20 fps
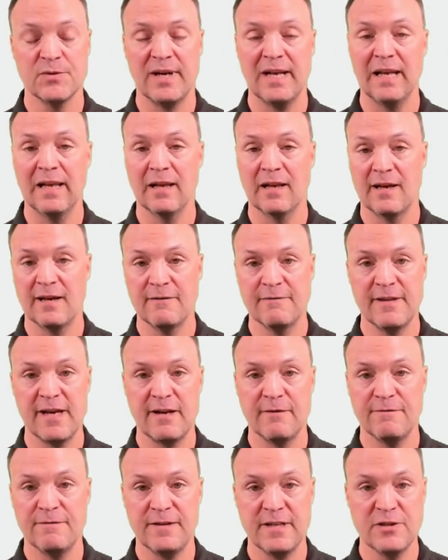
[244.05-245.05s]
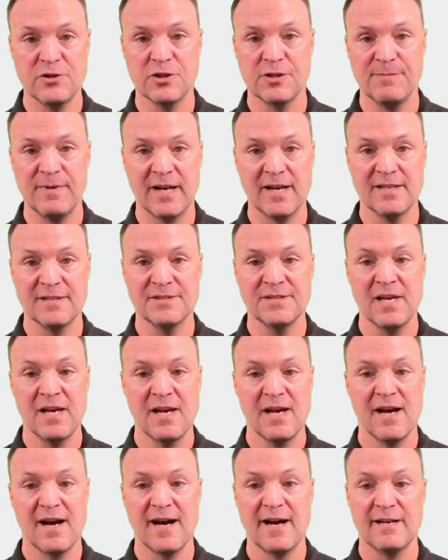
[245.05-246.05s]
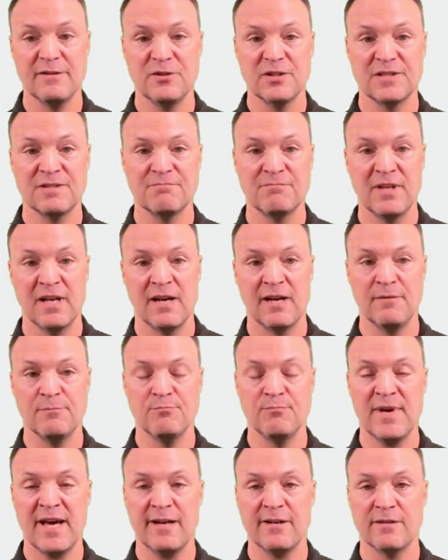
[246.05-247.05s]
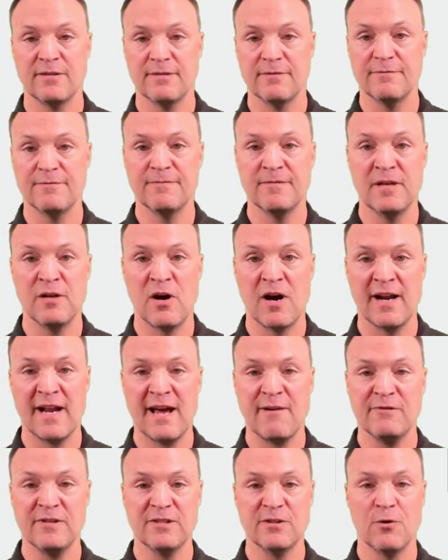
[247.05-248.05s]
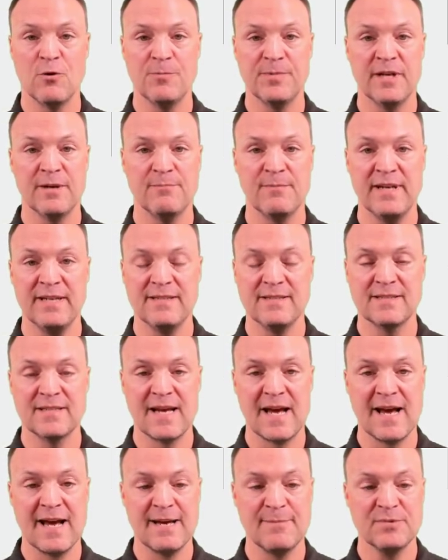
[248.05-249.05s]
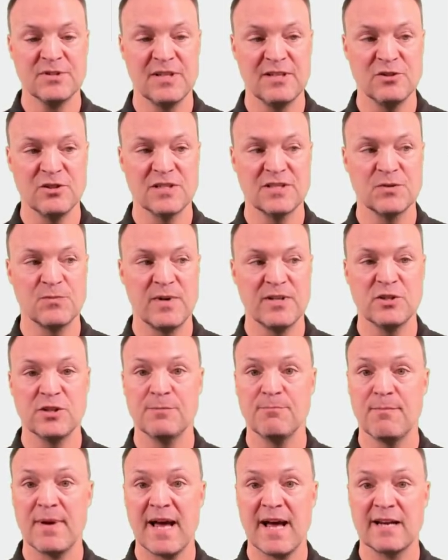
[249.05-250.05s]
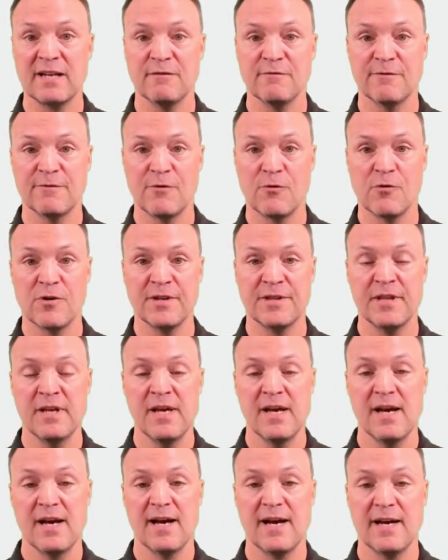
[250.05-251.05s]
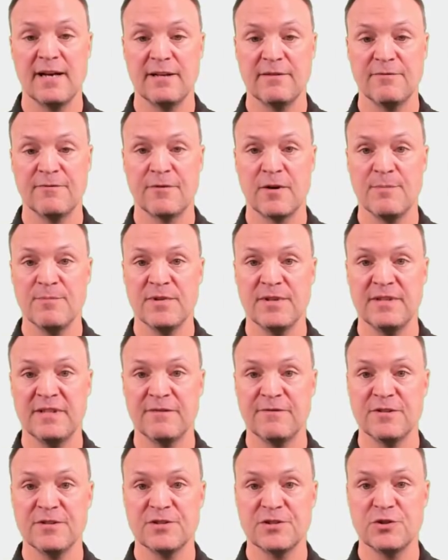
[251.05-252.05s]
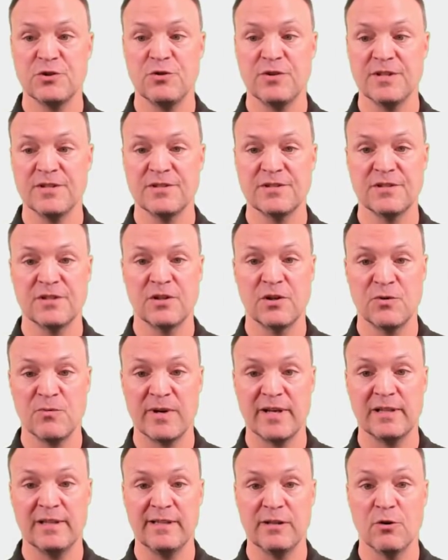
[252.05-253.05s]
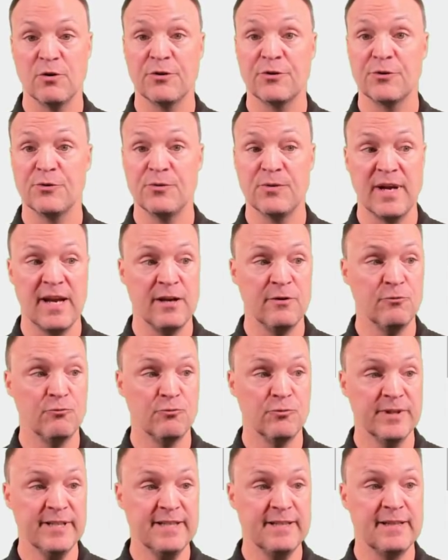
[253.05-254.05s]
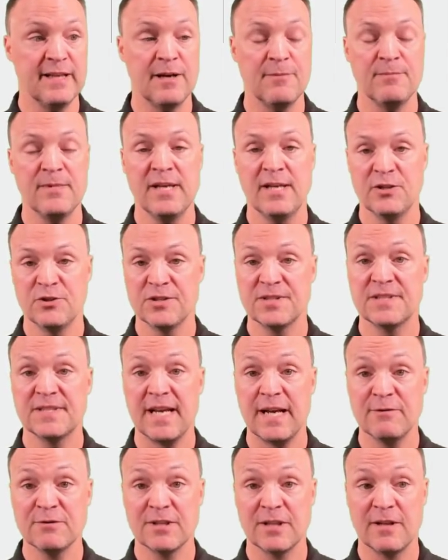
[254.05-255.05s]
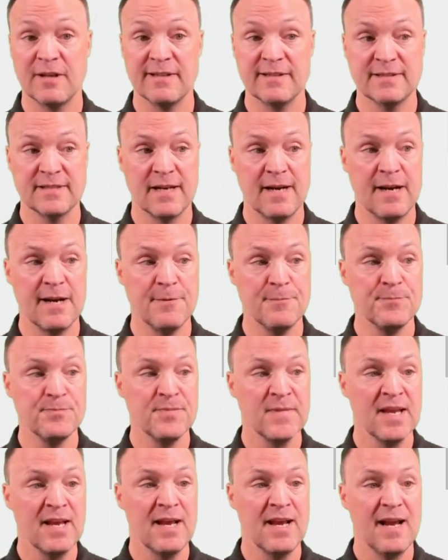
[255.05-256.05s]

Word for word: So I love that feature, because uh, just a matter of not having to open up many tabs and just switching back and forth uh, from the different students to quickly go through and read them just saves a lot of time.